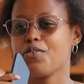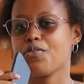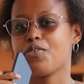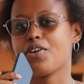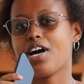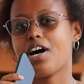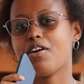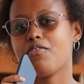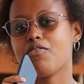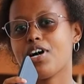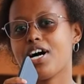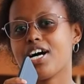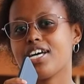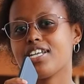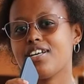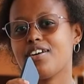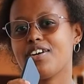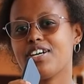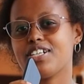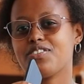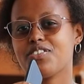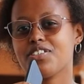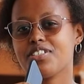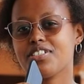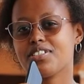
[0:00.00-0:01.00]
we have had
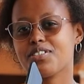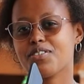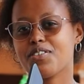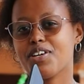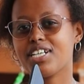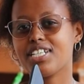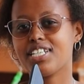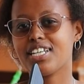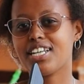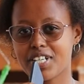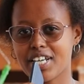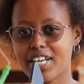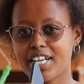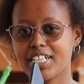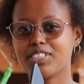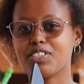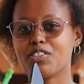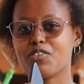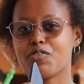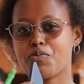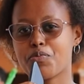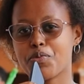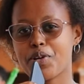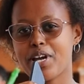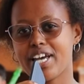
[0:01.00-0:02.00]
our 21 days
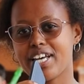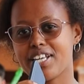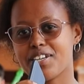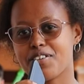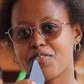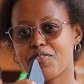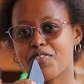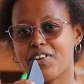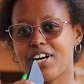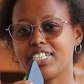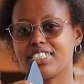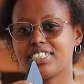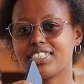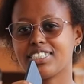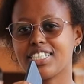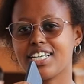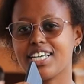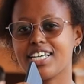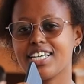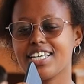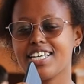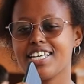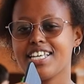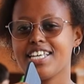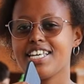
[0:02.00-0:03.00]
of prayer and
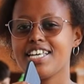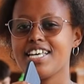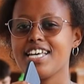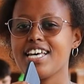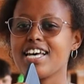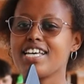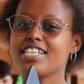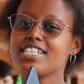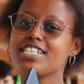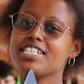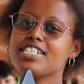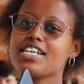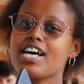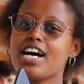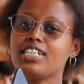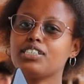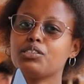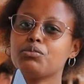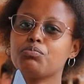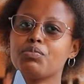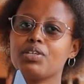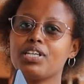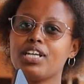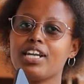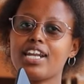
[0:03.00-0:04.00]
fasting. And it has
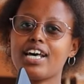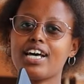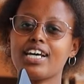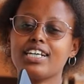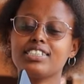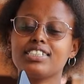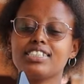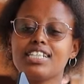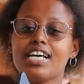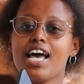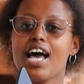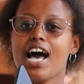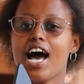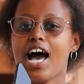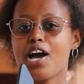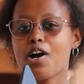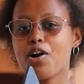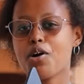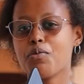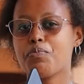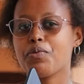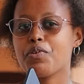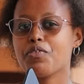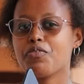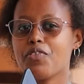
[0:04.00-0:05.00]
been nice. I
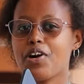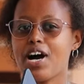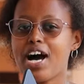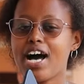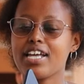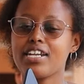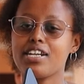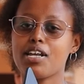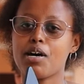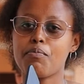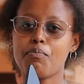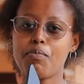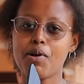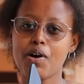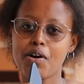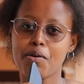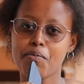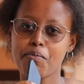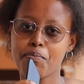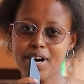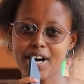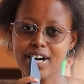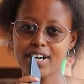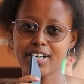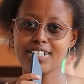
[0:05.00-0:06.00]
hope you've had a
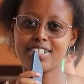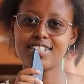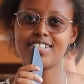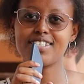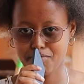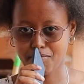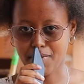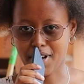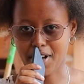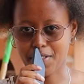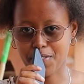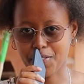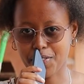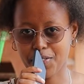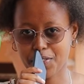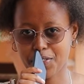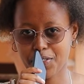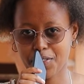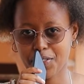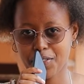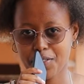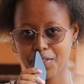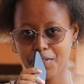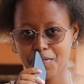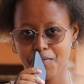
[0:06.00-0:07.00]
power-packed month.
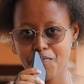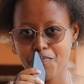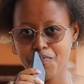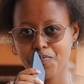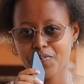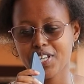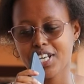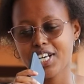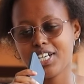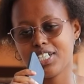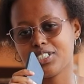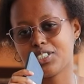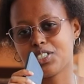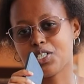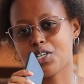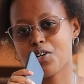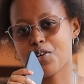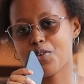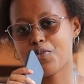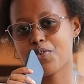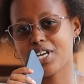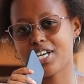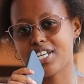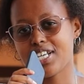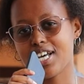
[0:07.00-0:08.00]

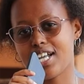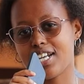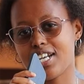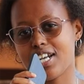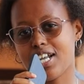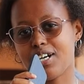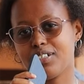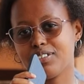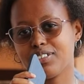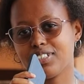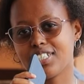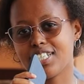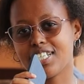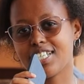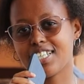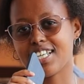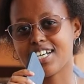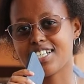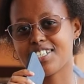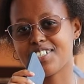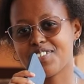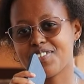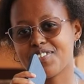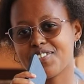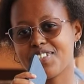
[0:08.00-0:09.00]
So we are announcing
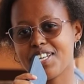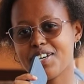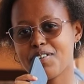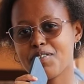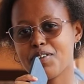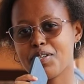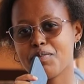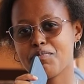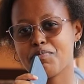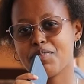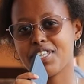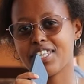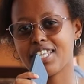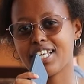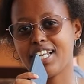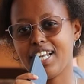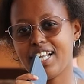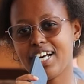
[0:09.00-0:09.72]
that today will be the